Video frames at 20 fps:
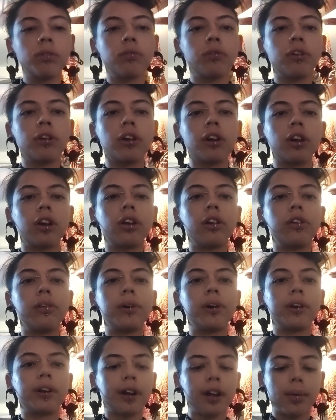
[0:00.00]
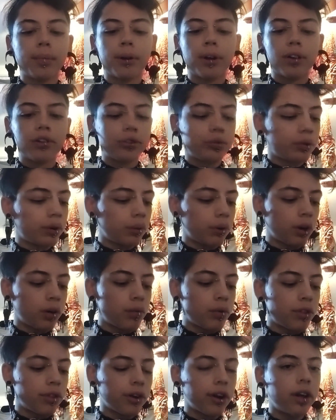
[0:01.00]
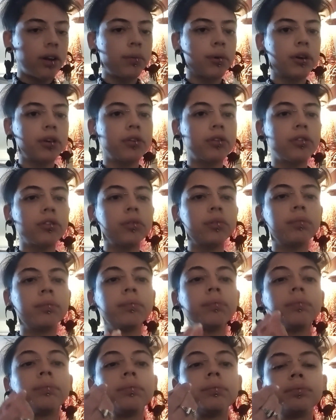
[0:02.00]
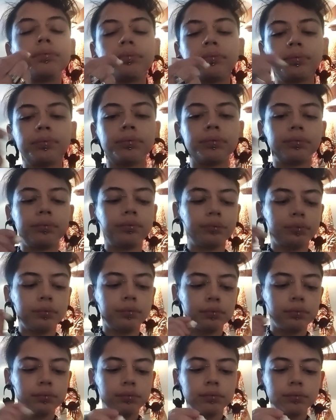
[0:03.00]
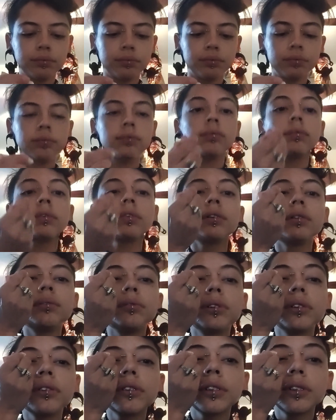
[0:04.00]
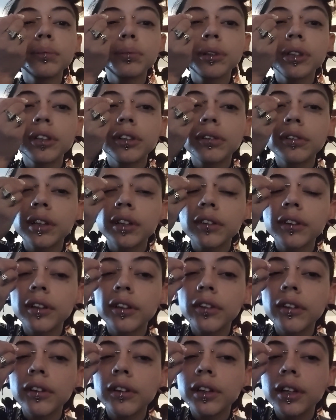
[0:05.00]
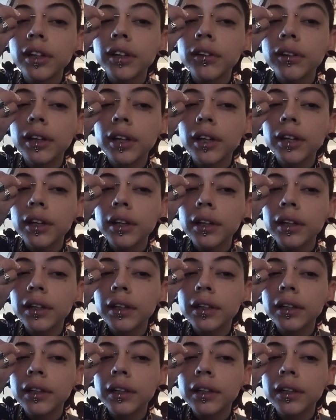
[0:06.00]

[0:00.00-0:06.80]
We're not gonna glue out our eyebrows, so we're gonna work with our eyebrows. I'm just gonna put it directly on the lid, I don't care.